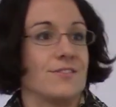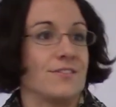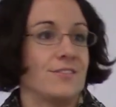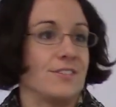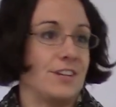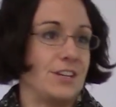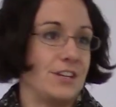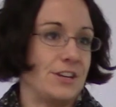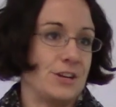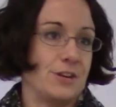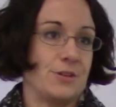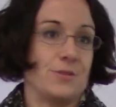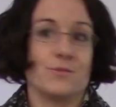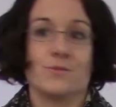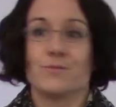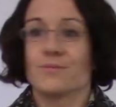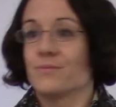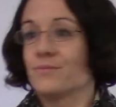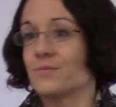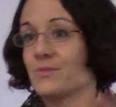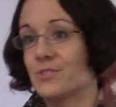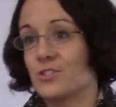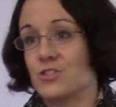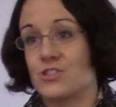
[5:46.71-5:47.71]
you know,
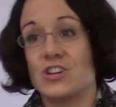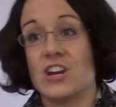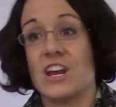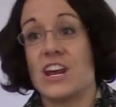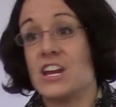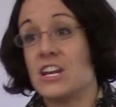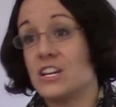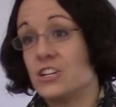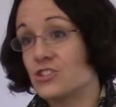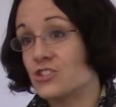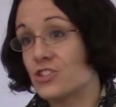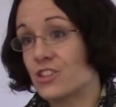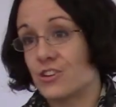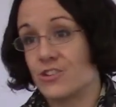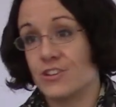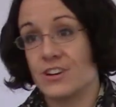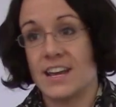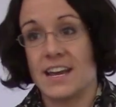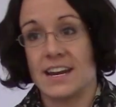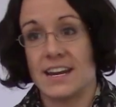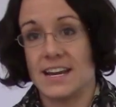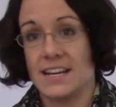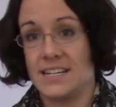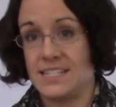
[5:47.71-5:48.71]
change their
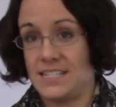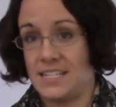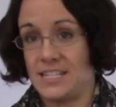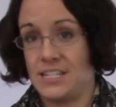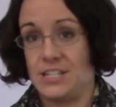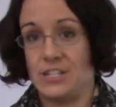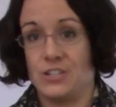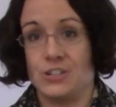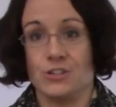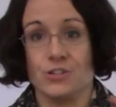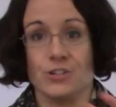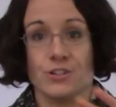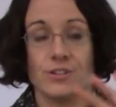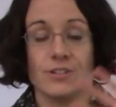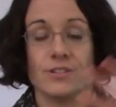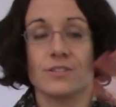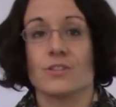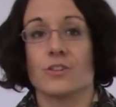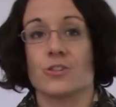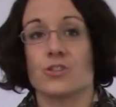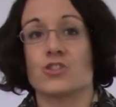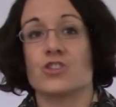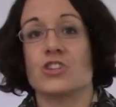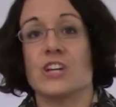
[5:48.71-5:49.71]
net ID or,
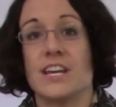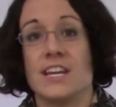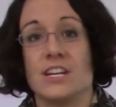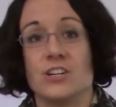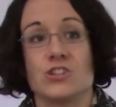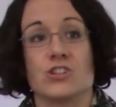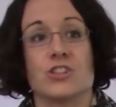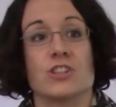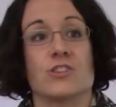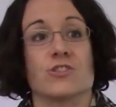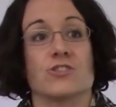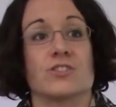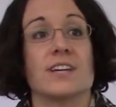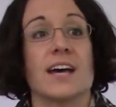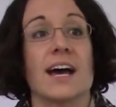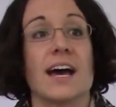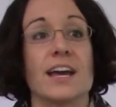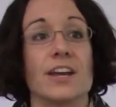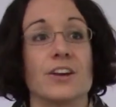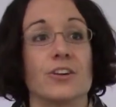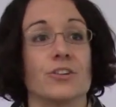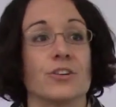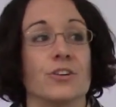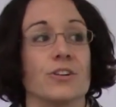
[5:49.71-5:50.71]
or change their
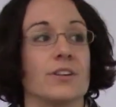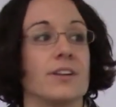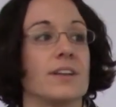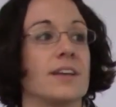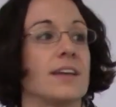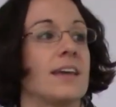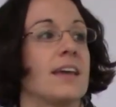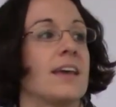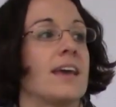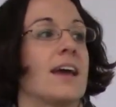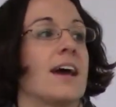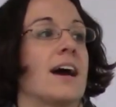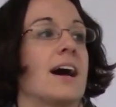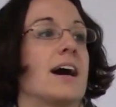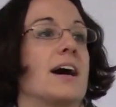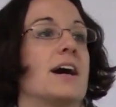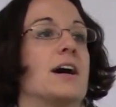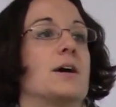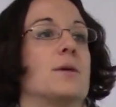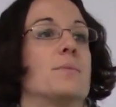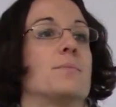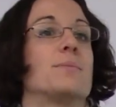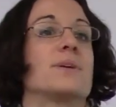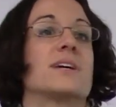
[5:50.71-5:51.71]
title
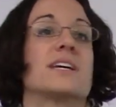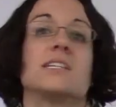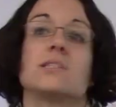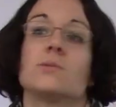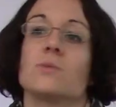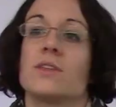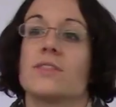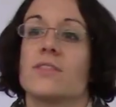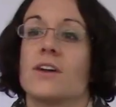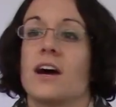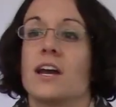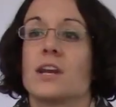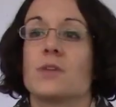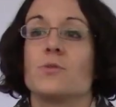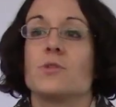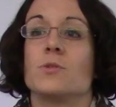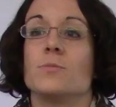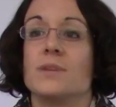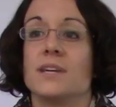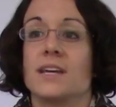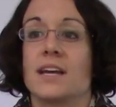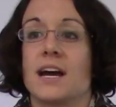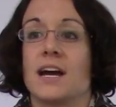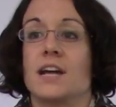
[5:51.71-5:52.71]
um, because we thought it would
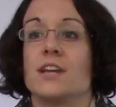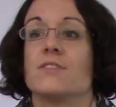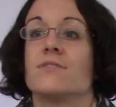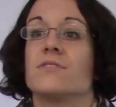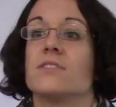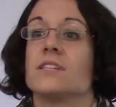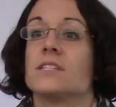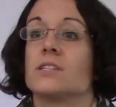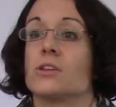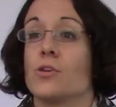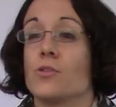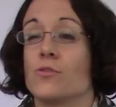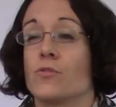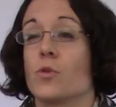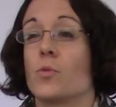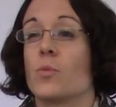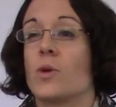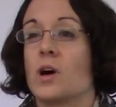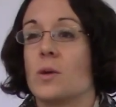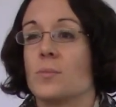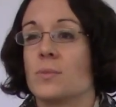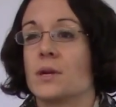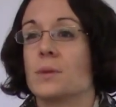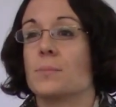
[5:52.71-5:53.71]
be kind of this
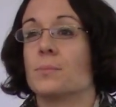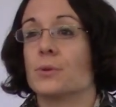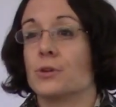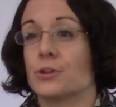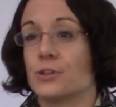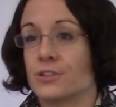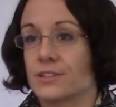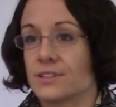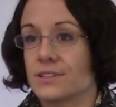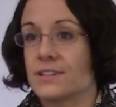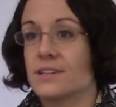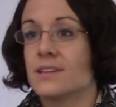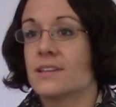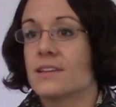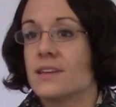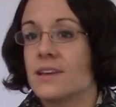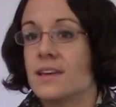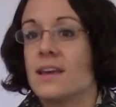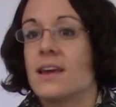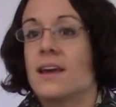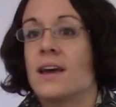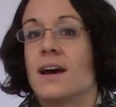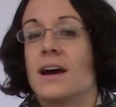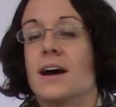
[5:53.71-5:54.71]
overwhelming burden.
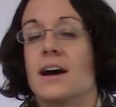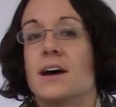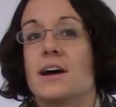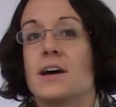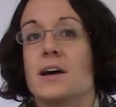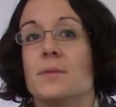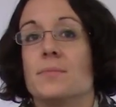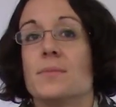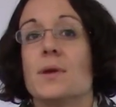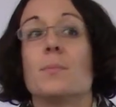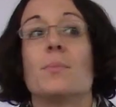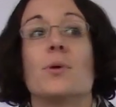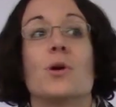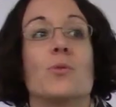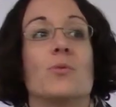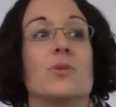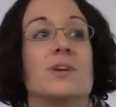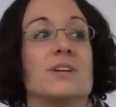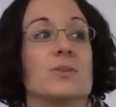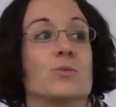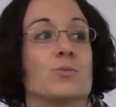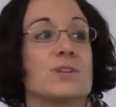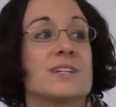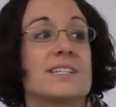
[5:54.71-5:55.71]
Uh, but
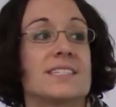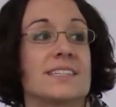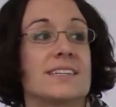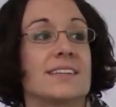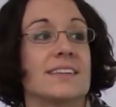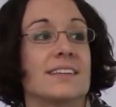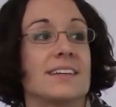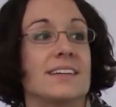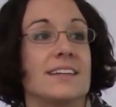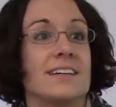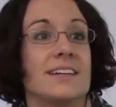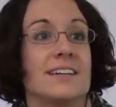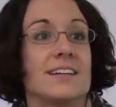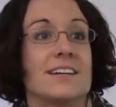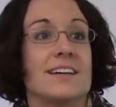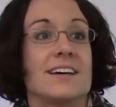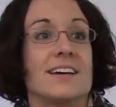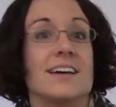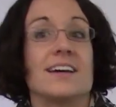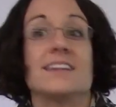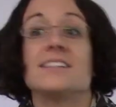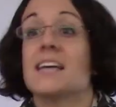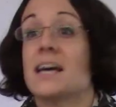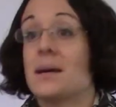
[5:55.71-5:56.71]
we recently
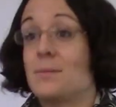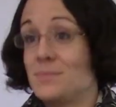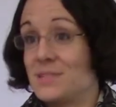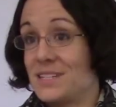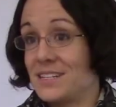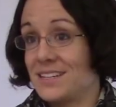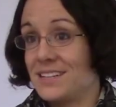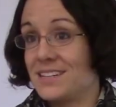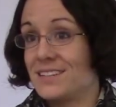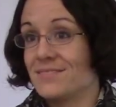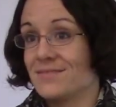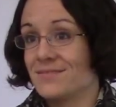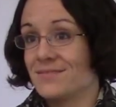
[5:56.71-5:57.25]
attempted it